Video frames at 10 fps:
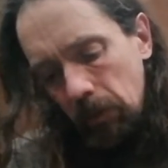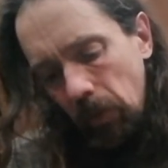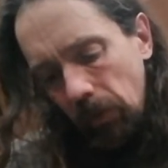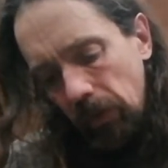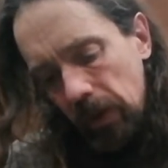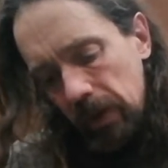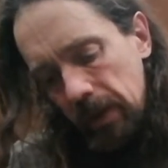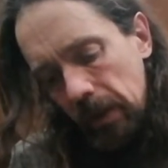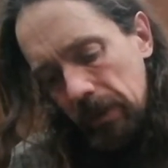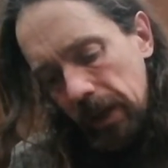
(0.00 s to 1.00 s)
But
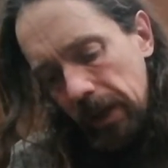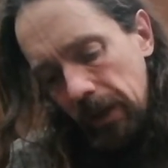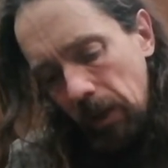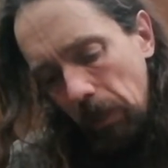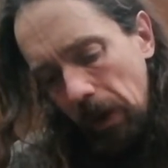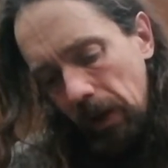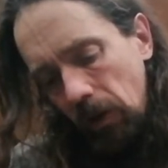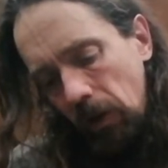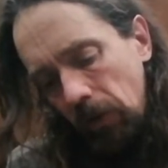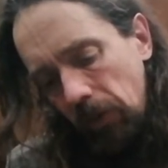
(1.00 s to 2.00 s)
first I'm taking the bark
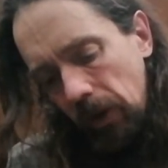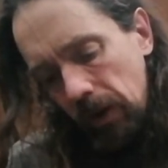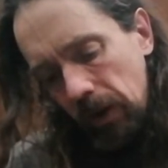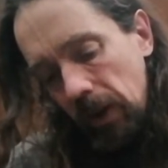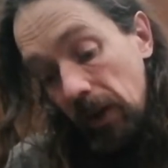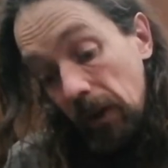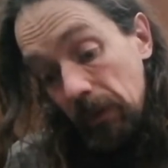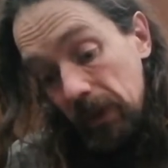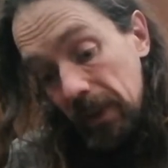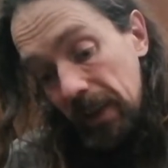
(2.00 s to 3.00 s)
off
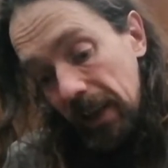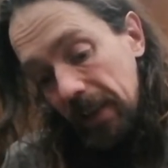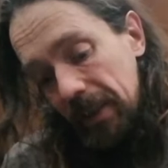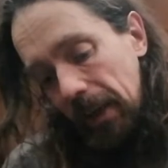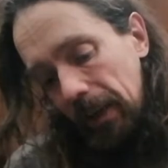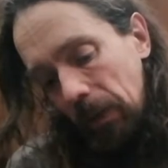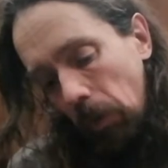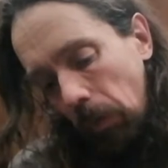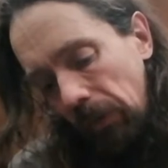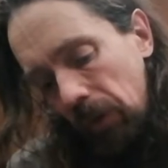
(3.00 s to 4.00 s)
to see exactly
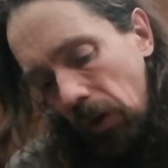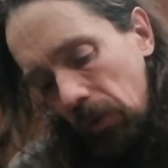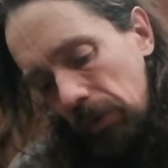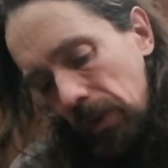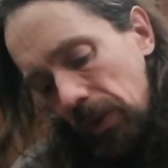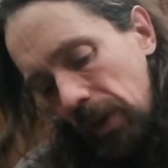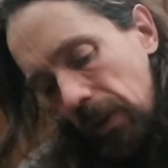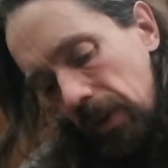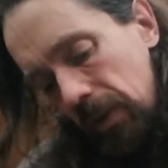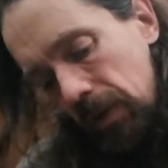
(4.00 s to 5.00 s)
what we've got under there.